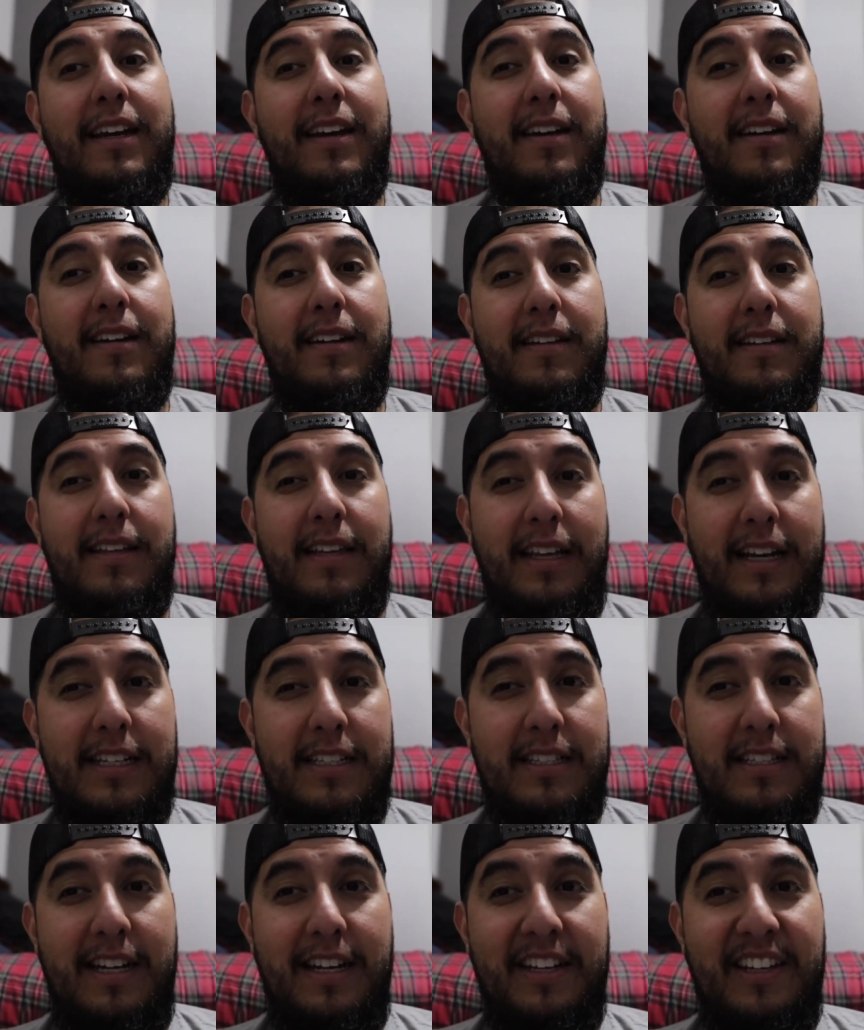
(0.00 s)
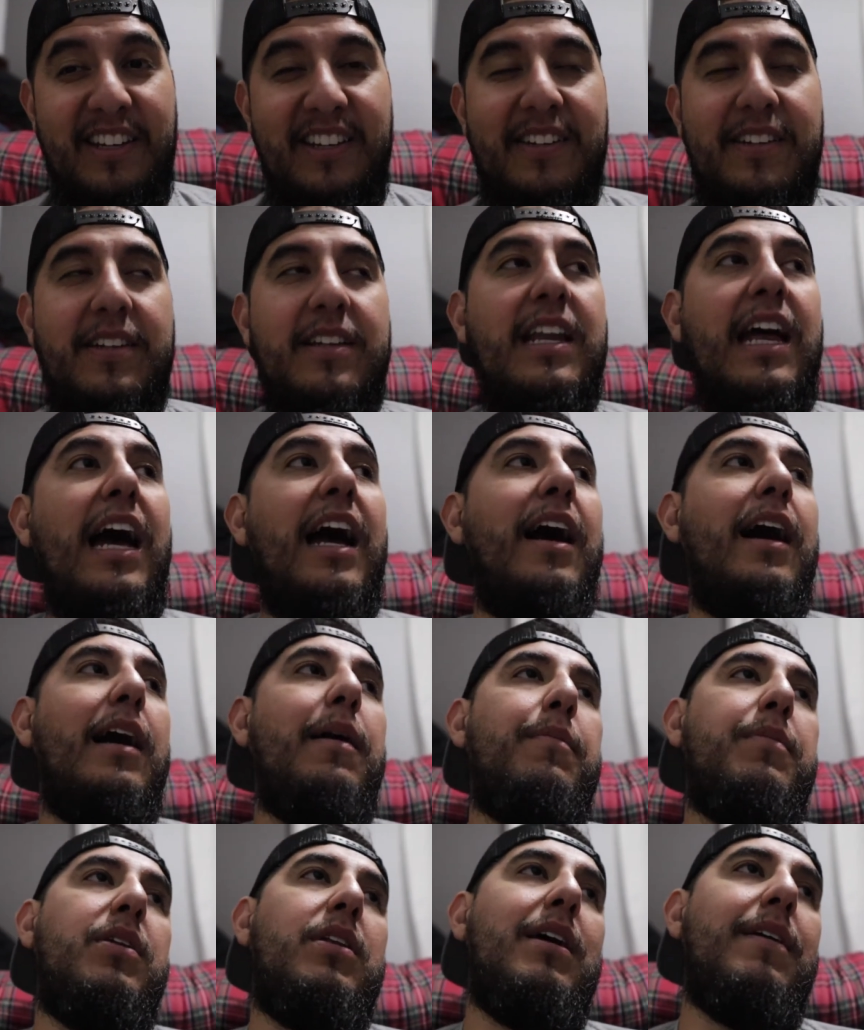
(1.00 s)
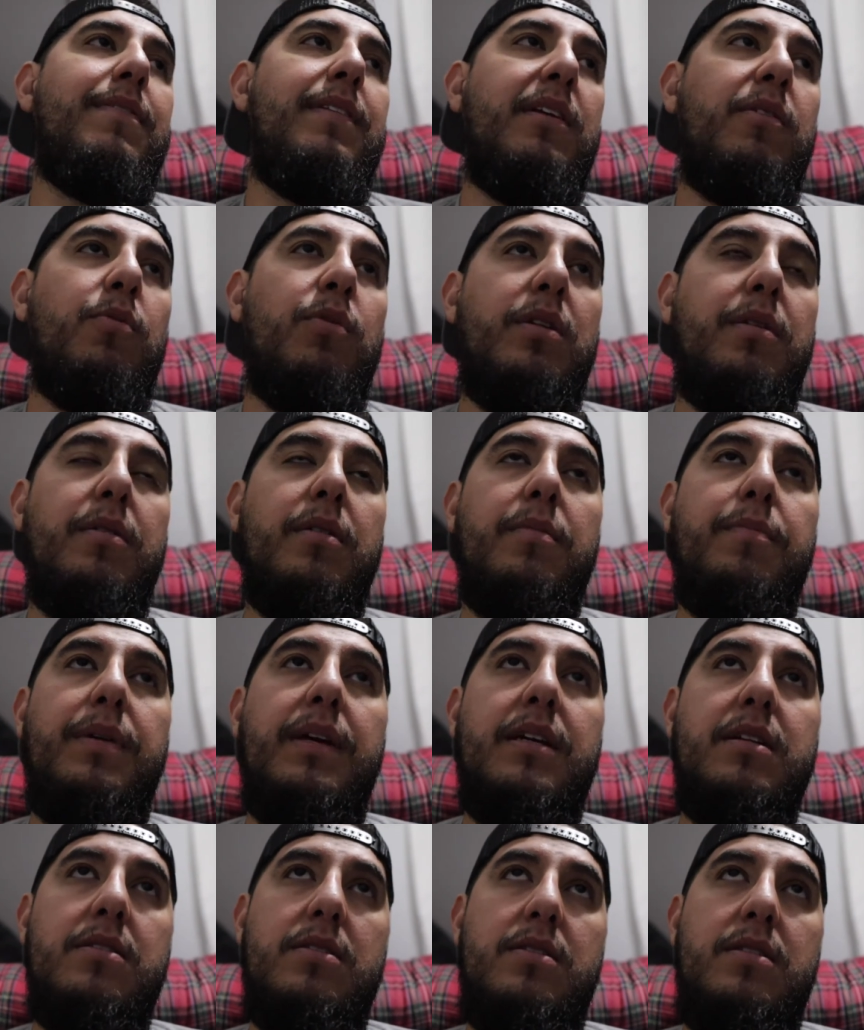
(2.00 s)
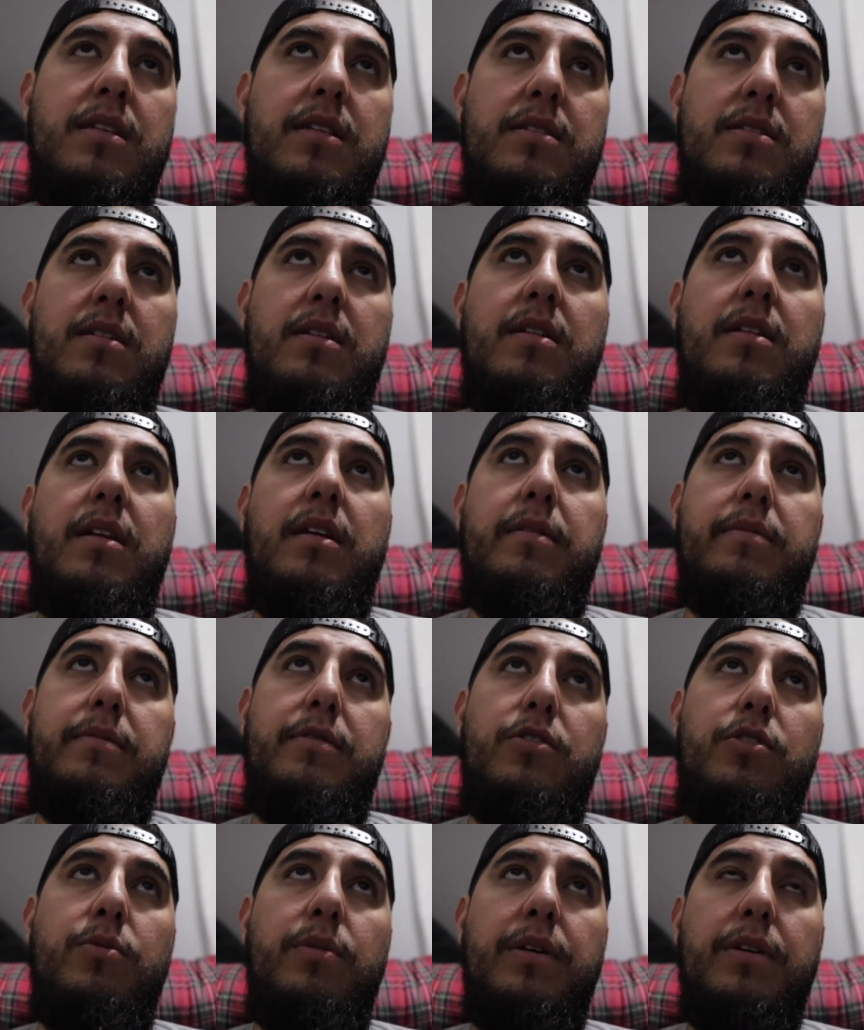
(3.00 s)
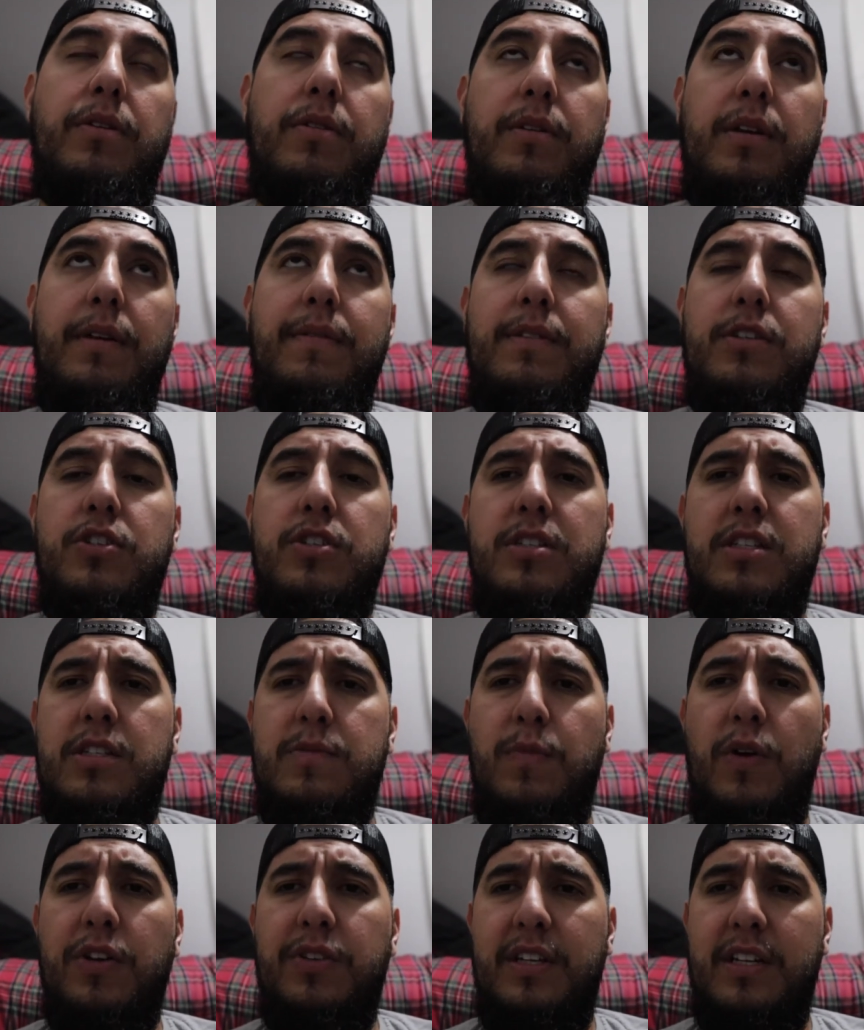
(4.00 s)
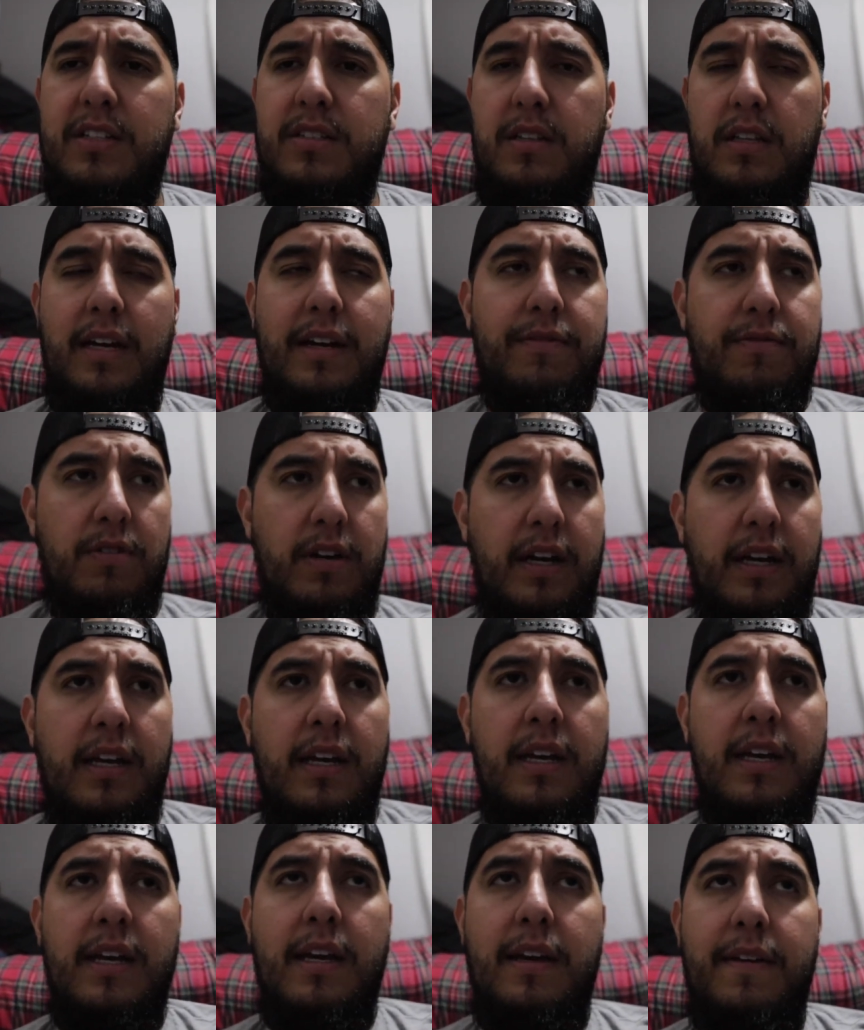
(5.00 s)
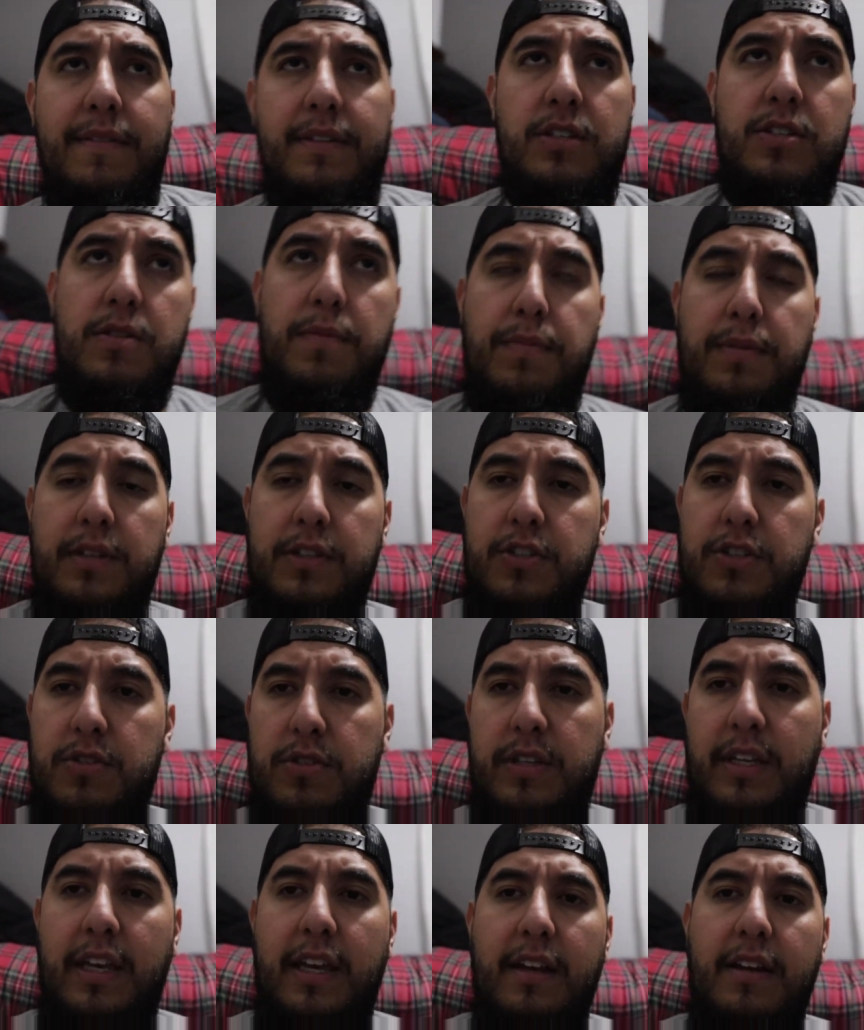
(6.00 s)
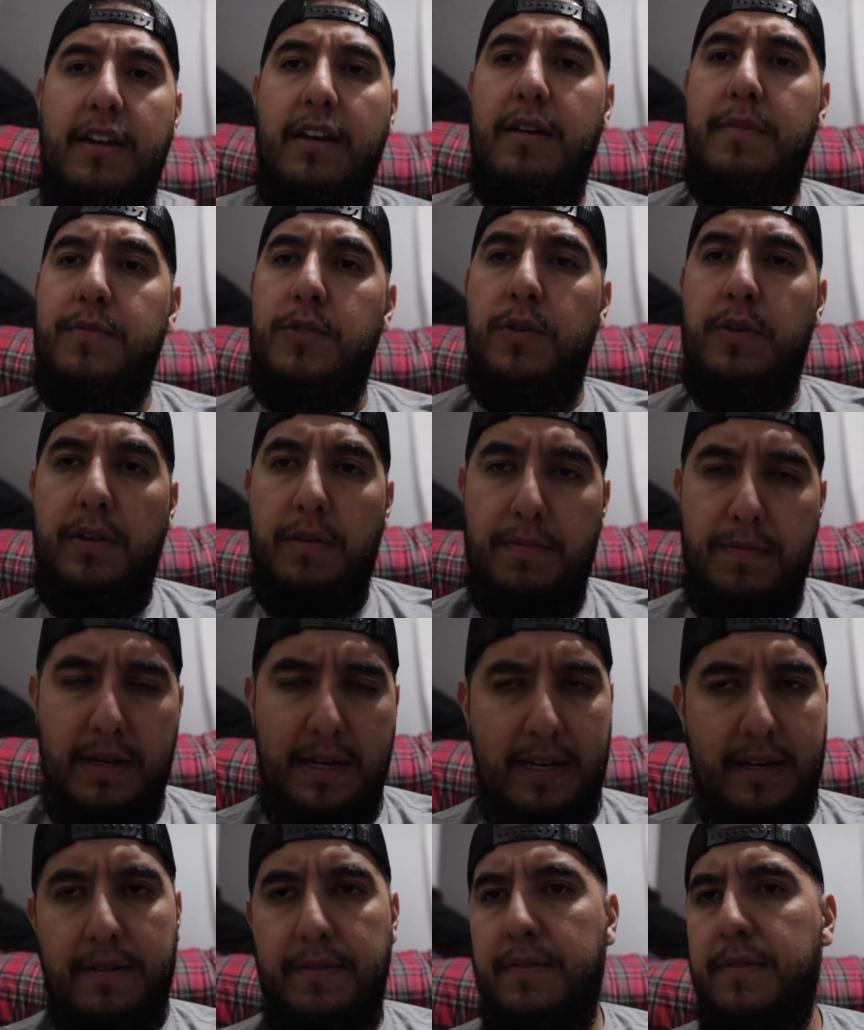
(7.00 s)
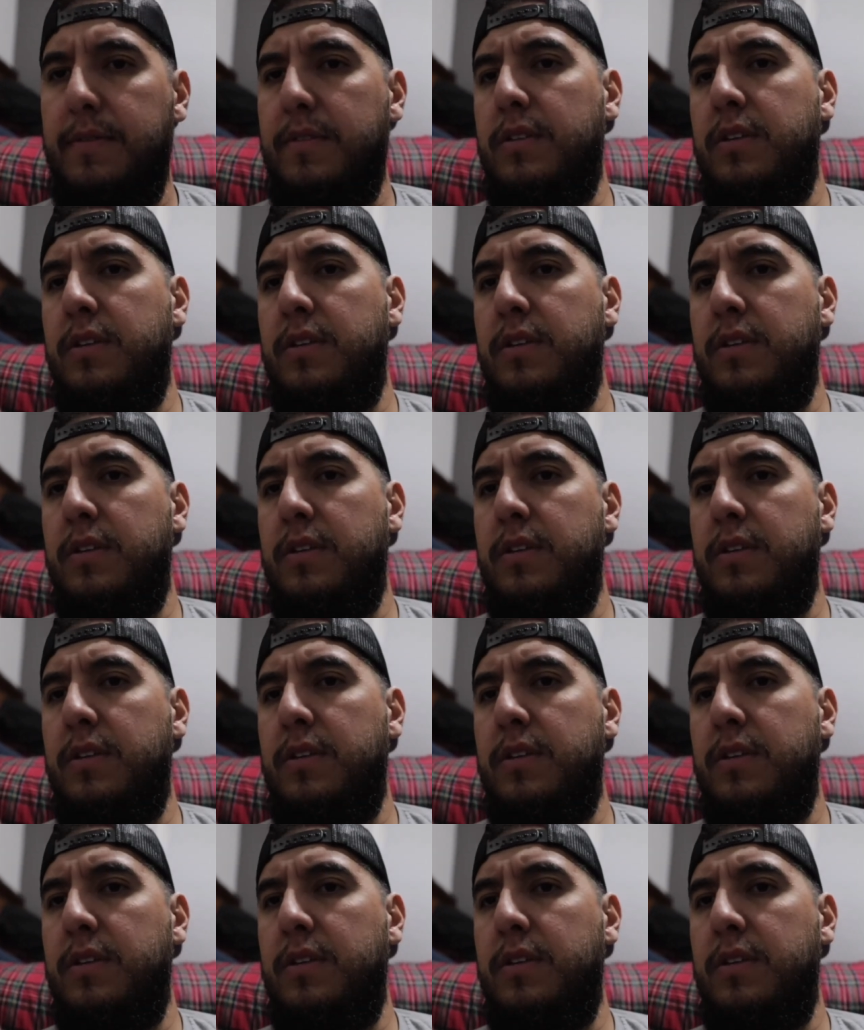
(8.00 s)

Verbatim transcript: and that's not good. Uh, but you definitely want to be consistent and doing even just the small things in life, right? If it's simply just getting up, doing your bed,